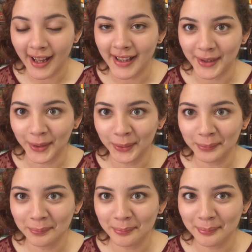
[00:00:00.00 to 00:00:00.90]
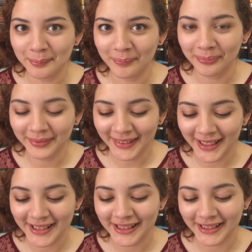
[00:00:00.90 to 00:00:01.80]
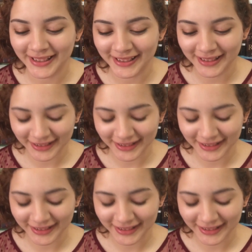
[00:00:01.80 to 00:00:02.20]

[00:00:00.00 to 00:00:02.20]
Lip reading: I know. It's like,